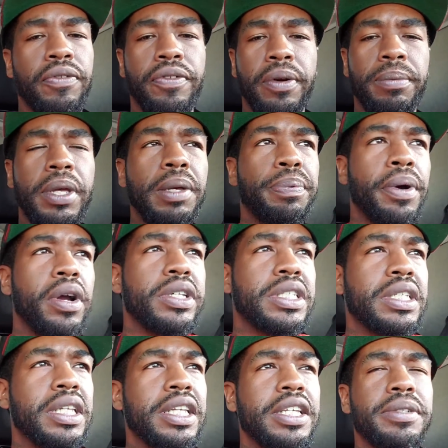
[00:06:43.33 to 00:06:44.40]
For me
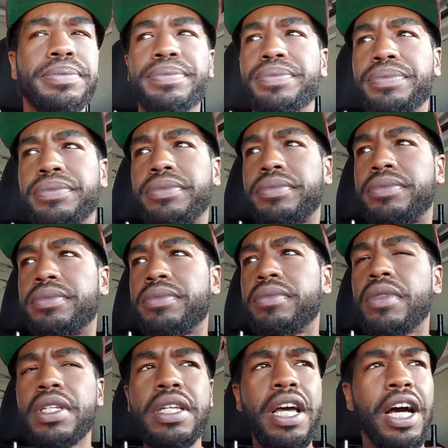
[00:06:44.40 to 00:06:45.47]
personally,
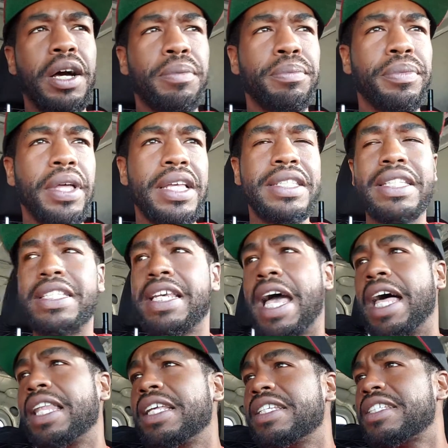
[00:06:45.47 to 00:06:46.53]
it's a
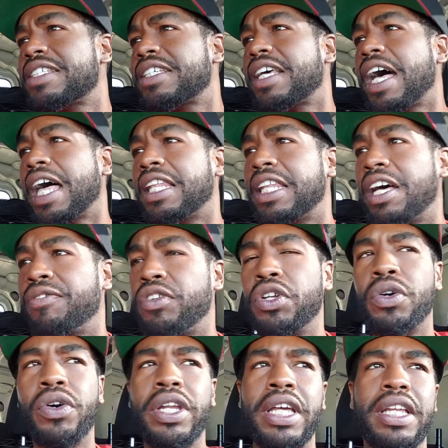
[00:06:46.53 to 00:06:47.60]
challenge. I love
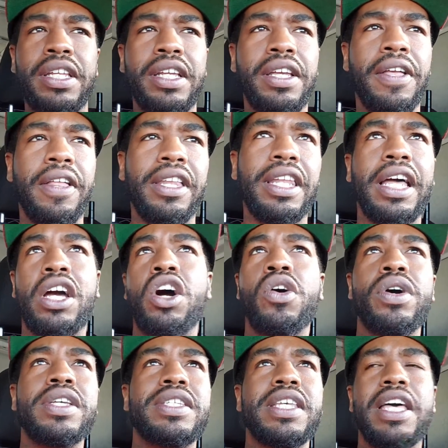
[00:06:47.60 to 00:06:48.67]
doing it. Like I
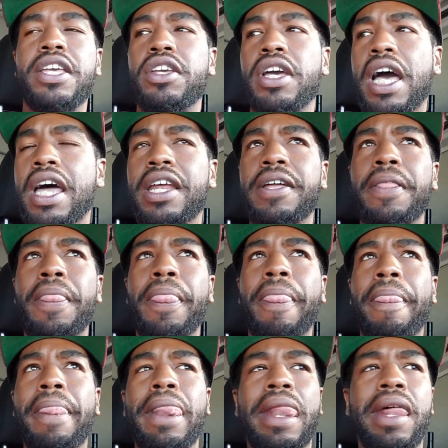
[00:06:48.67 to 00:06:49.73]
always say, you got to
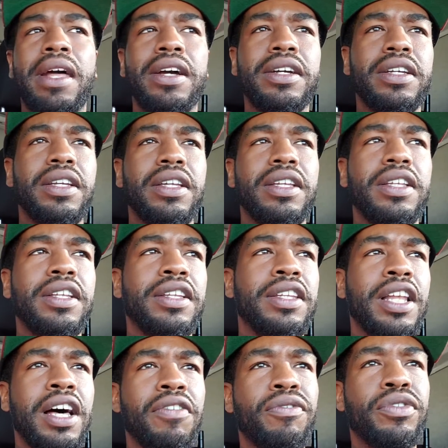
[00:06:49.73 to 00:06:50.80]

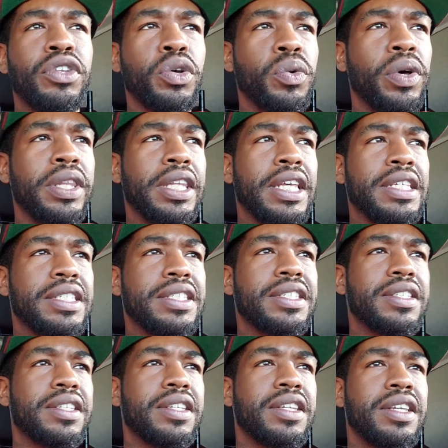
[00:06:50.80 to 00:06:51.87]
love doing this,
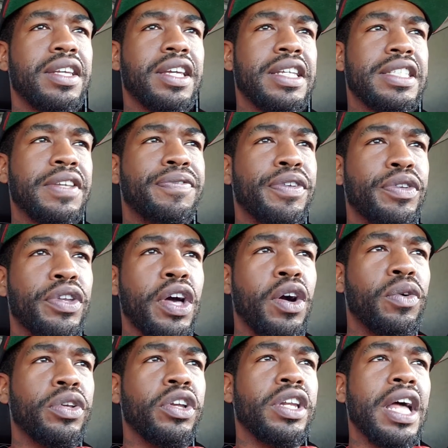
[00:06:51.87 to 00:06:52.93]
because if you
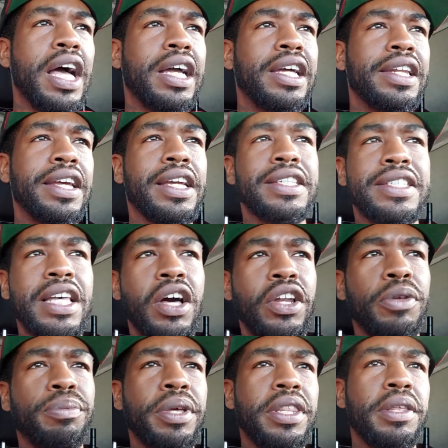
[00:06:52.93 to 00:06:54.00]
don't, you're not going to excel
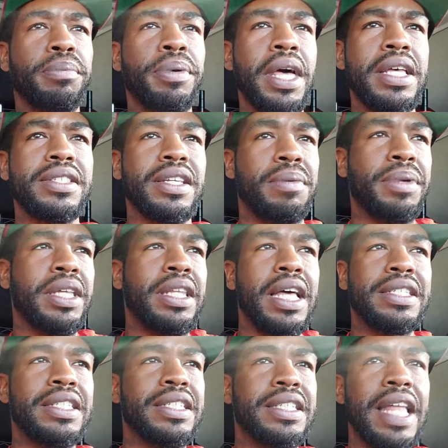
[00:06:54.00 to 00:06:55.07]
to be the best. I mean,
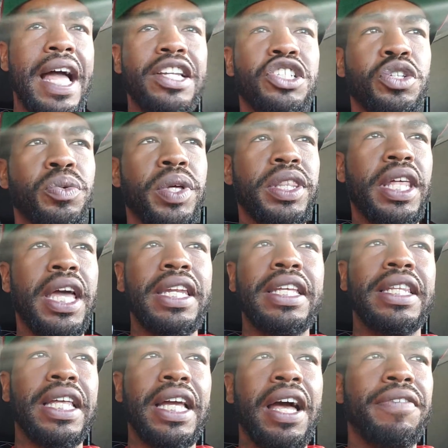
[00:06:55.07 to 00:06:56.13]
that's just natural with
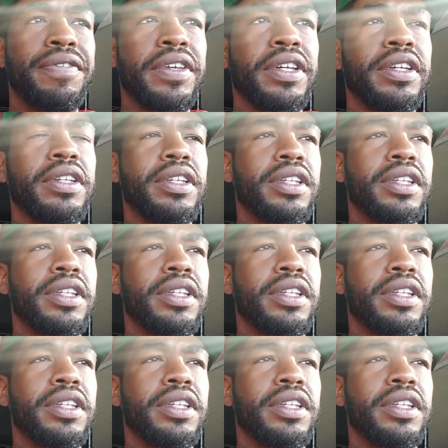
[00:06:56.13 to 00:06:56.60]
anything, I feel.